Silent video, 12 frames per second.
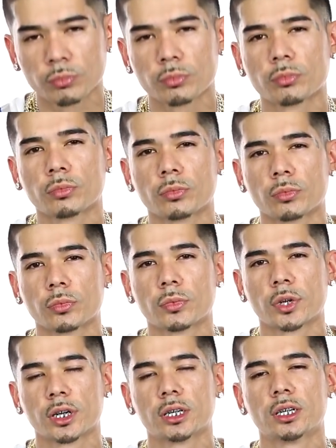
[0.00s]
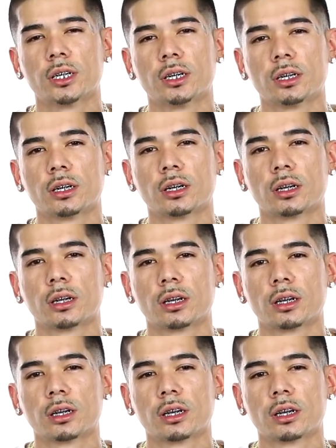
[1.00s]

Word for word: today, who was the jeweler of them?